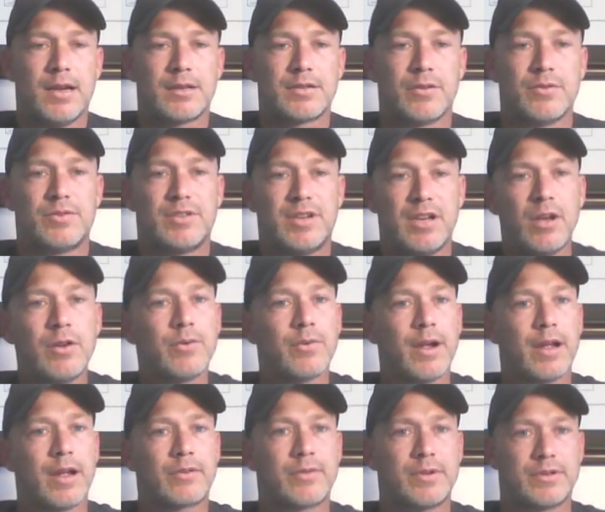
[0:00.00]
So Geo
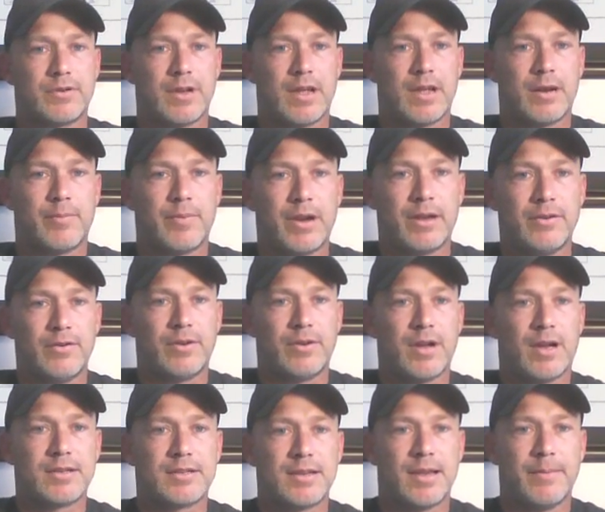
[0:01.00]
Directories are not a brand new
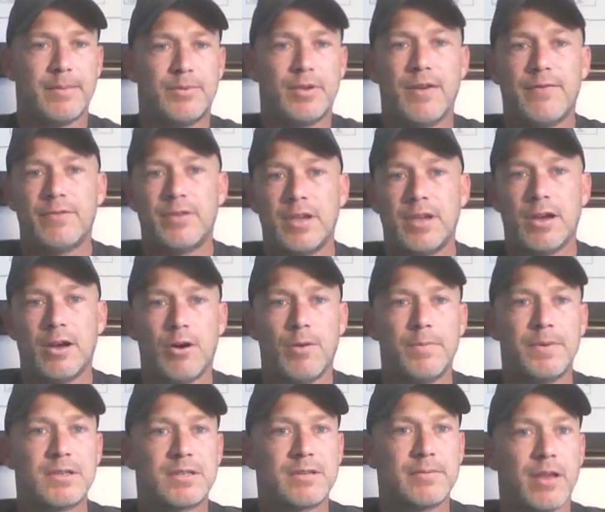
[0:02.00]
concept. You have
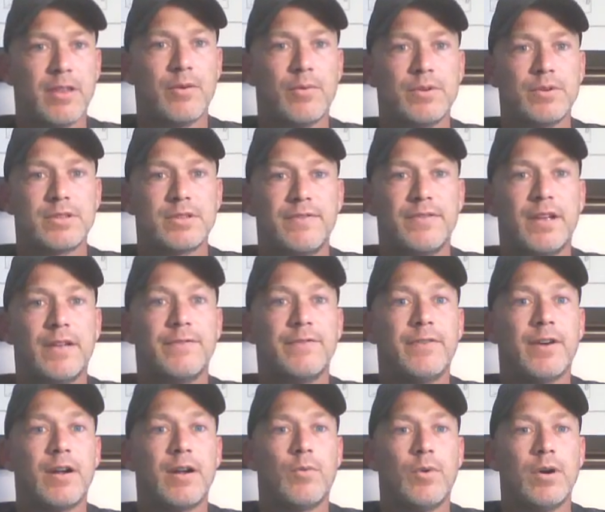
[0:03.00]
Yelp and some other ones that have done
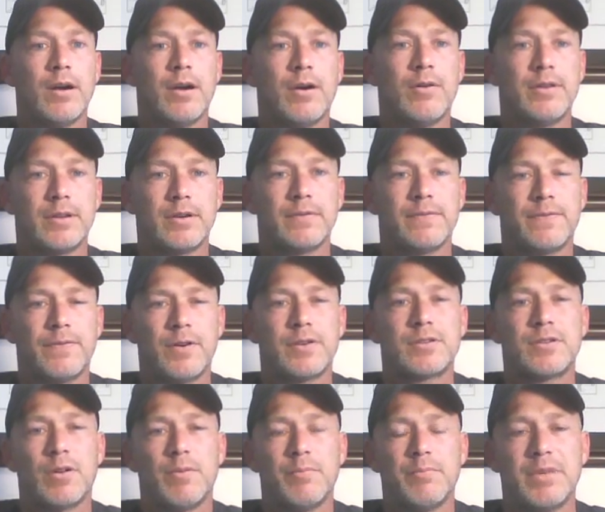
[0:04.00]
very well, and they're
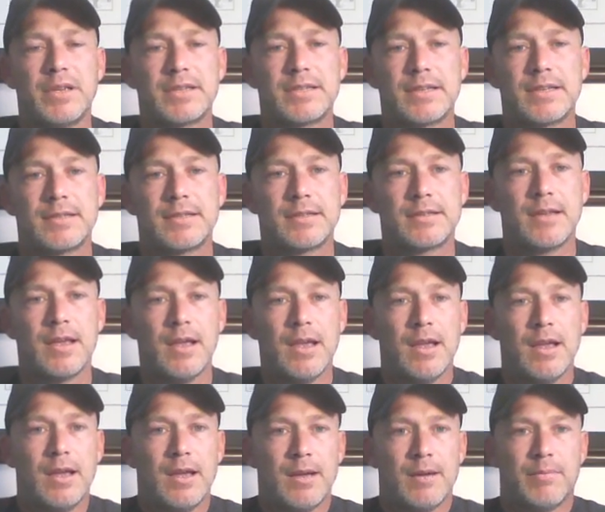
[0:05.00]
focused on businesses.
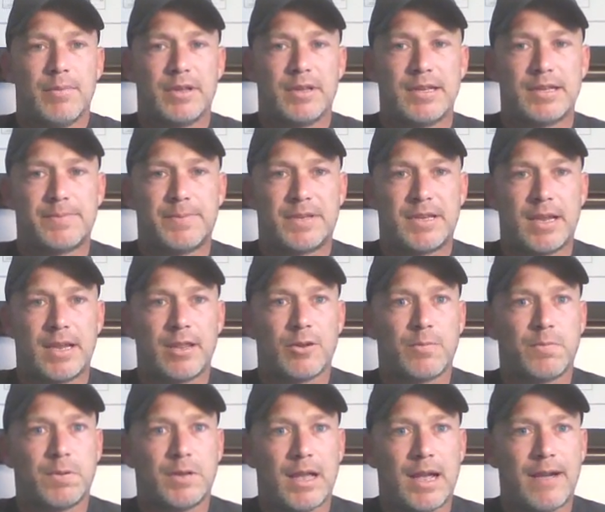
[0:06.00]
But this particular
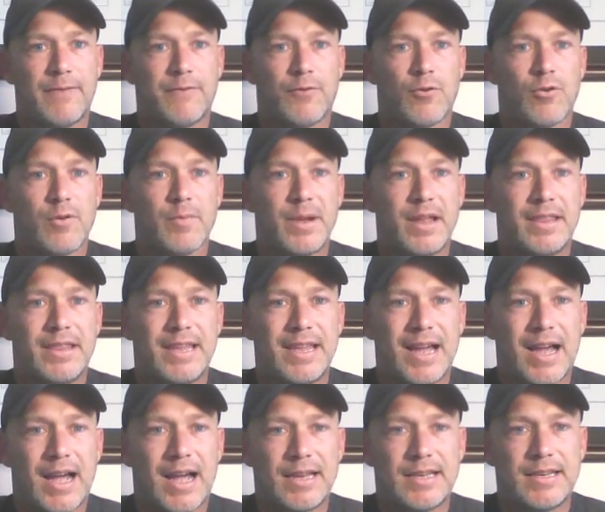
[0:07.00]
platform and
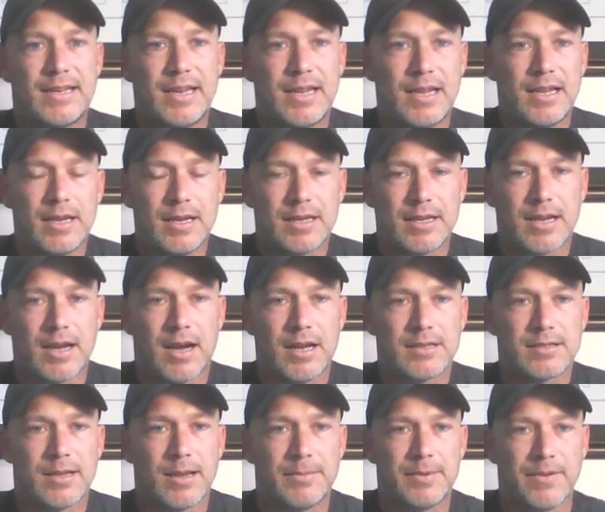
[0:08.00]
the idea and
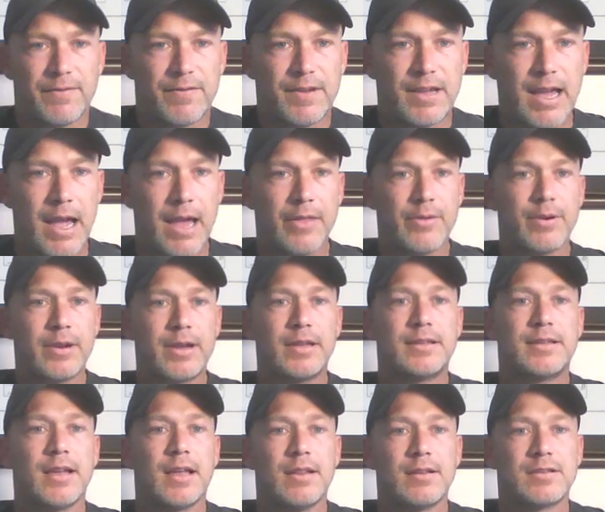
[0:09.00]
concept of gathering
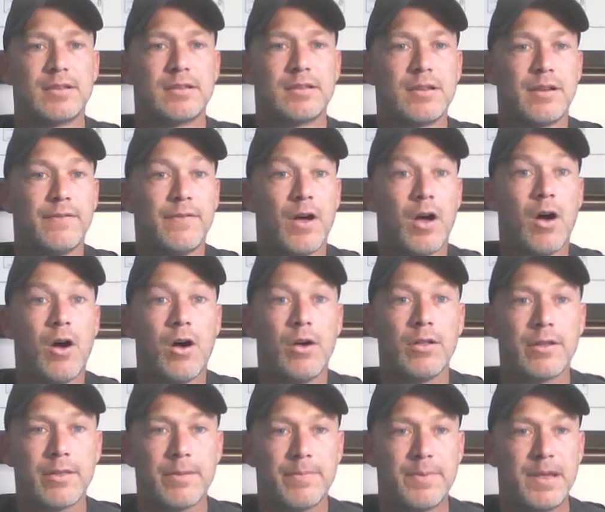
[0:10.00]
intelligence of
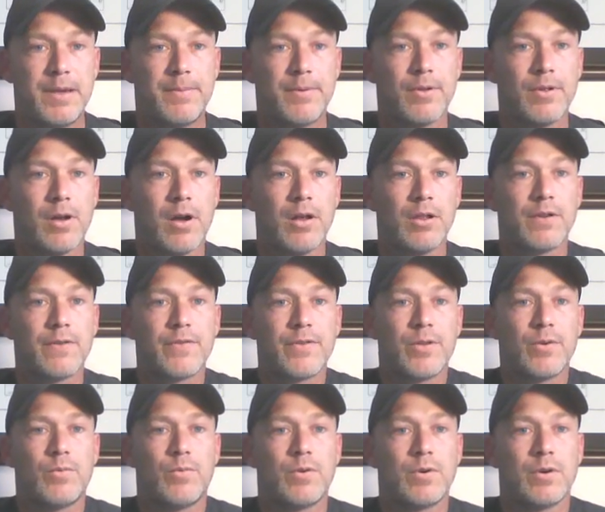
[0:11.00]
all of the people all over
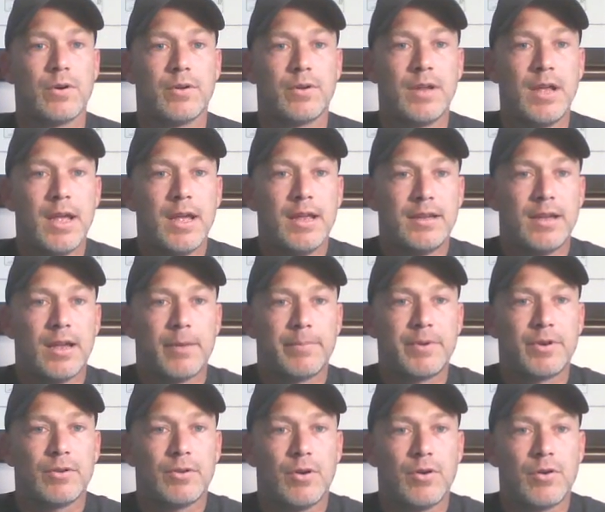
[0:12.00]
the world to help
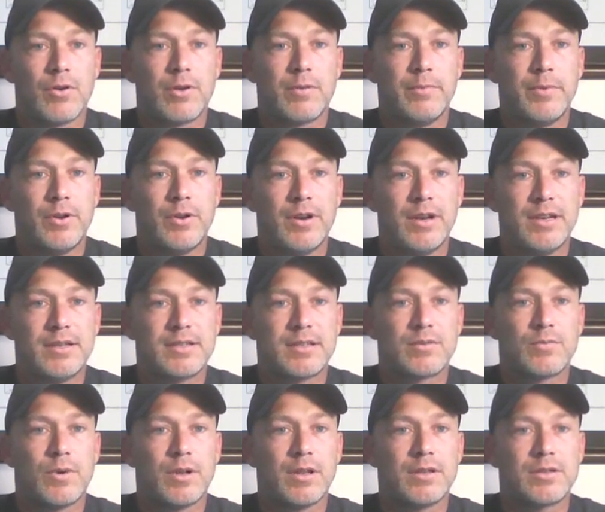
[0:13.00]
their local communities
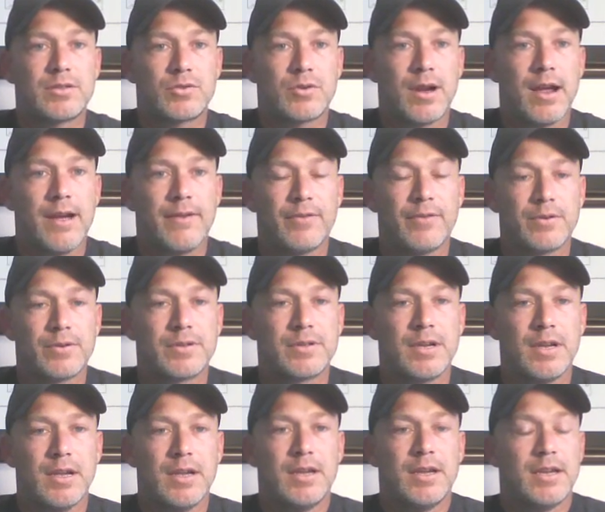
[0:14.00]
as well as travelers
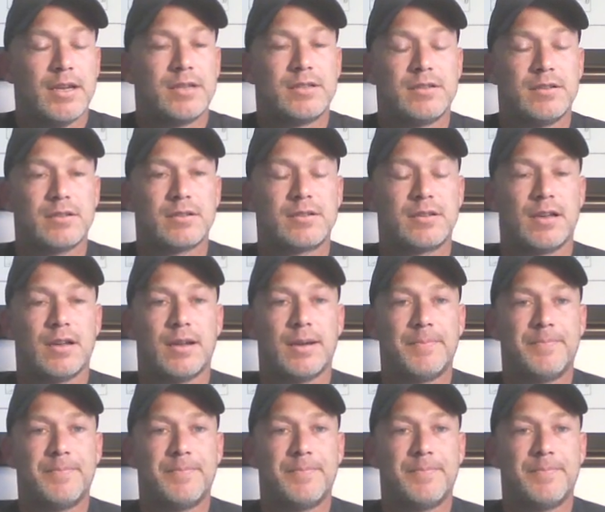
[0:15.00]
is just